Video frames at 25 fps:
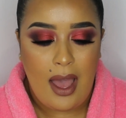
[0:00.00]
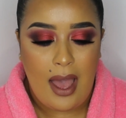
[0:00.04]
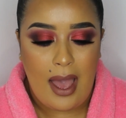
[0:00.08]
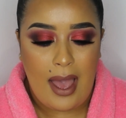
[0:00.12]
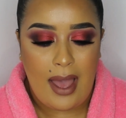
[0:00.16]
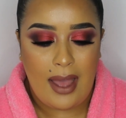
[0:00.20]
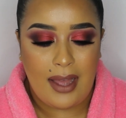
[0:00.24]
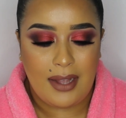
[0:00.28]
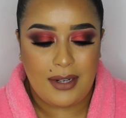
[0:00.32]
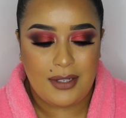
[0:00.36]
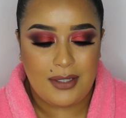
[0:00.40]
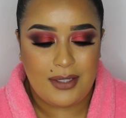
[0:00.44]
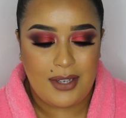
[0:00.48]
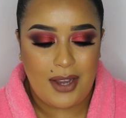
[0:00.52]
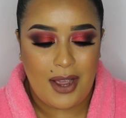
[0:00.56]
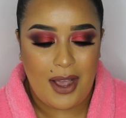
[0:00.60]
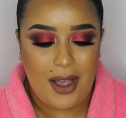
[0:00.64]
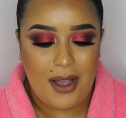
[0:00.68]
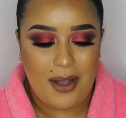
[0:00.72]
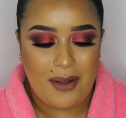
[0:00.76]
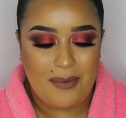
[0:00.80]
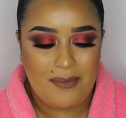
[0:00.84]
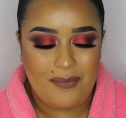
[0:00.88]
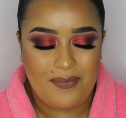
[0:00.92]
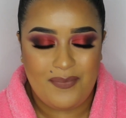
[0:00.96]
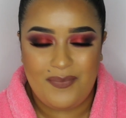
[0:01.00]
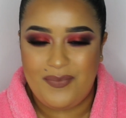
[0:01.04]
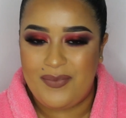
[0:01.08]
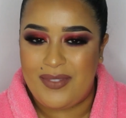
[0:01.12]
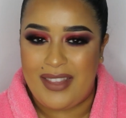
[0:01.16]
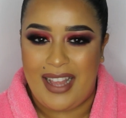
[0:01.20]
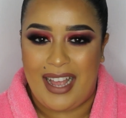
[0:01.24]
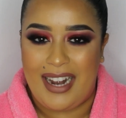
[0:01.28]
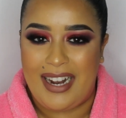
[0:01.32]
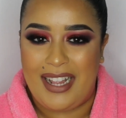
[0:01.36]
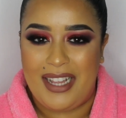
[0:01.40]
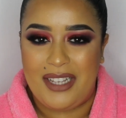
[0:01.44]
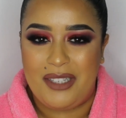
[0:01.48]
and
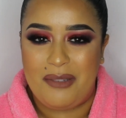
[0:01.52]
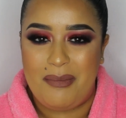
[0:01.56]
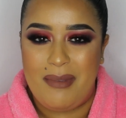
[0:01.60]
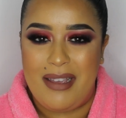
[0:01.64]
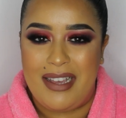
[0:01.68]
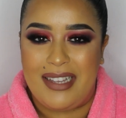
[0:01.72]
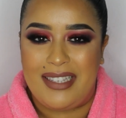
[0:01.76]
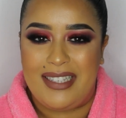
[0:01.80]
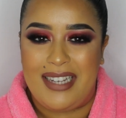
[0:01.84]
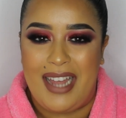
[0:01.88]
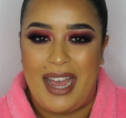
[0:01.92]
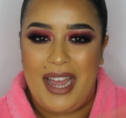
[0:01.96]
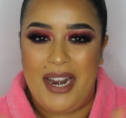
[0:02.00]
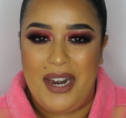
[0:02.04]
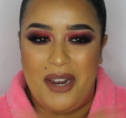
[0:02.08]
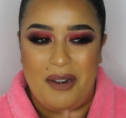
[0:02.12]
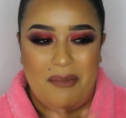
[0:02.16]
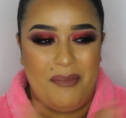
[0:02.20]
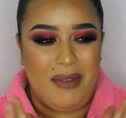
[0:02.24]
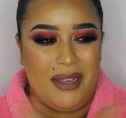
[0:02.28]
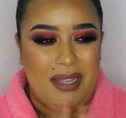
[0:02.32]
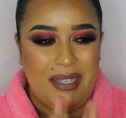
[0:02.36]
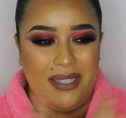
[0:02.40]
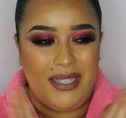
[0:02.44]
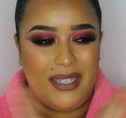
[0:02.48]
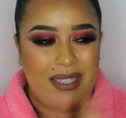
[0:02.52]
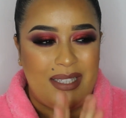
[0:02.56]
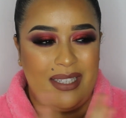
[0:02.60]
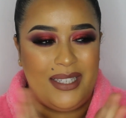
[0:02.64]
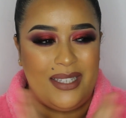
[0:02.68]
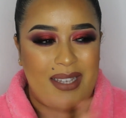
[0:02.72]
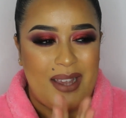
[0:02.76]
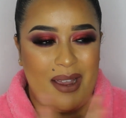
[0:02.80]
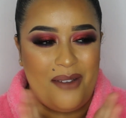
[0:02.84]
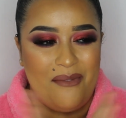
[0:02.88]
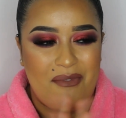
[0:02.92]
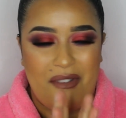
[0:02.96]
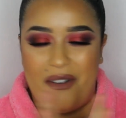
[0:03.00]
that gets me excited because it's
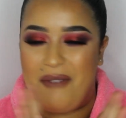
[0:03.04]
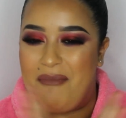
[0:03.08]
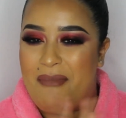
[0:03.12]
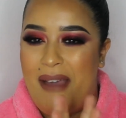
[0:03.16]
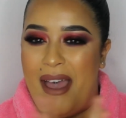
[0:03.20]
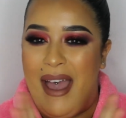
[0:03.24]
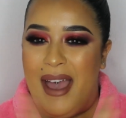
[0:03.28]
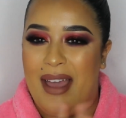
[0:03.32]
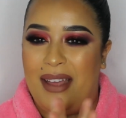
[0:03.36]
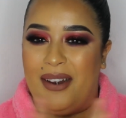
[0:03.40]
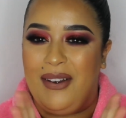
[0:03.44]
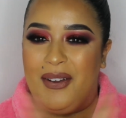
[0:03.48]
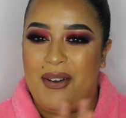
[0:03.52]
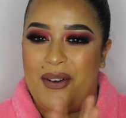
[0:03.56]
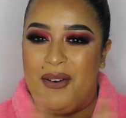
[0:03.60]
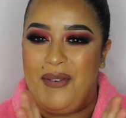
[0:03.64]
time for bed.